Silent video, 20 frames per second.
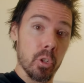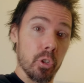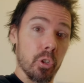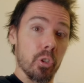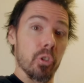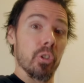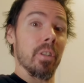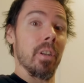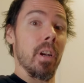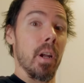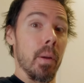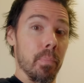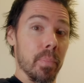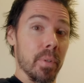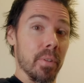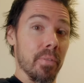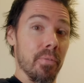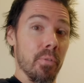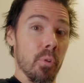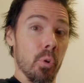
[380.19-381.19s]
Turned it
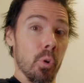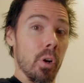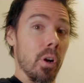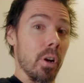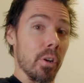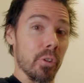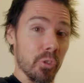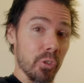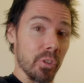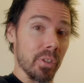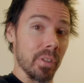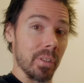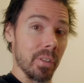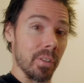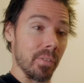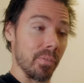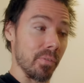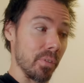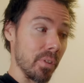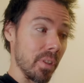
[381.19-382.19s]
up to
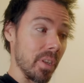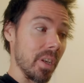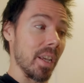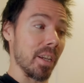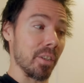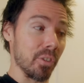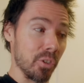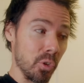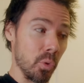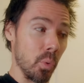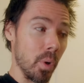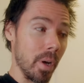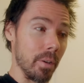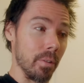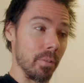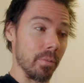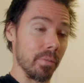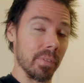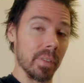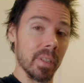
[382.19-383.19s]
400 for the next
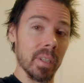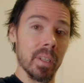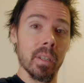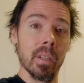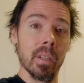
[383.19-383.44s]
12,